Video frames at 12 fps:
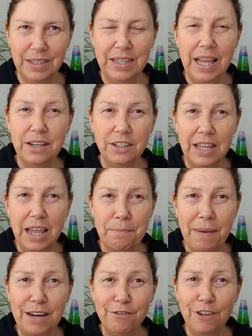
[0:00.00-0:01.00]
That, that
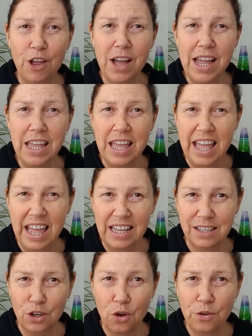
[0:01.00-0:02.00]
butterfly
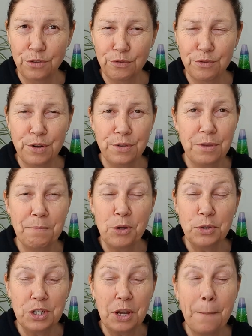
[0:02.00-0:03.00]
has gone through the
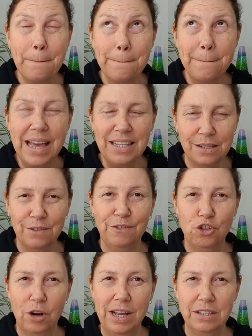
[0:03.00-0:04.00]
most massive
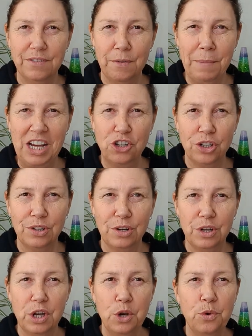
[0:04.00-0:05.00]
transformation
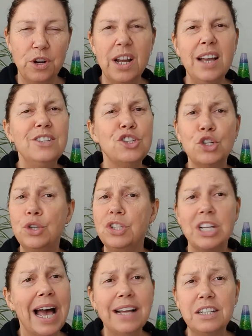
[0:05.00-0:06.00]
where it has turned
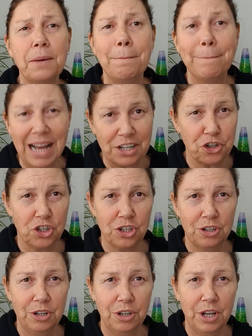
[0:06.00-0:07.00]
to utter mush
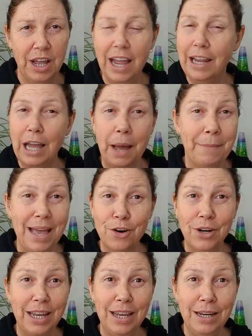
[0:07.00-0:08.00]
and come out
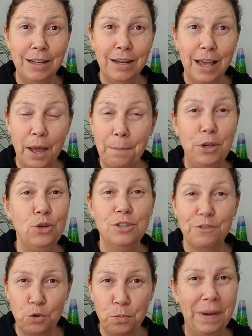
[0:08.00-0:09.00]
again a
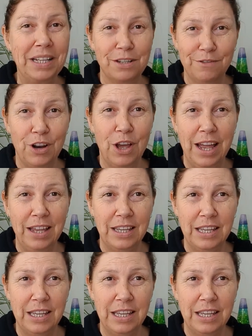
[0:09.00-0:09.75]
beautiful butterfly,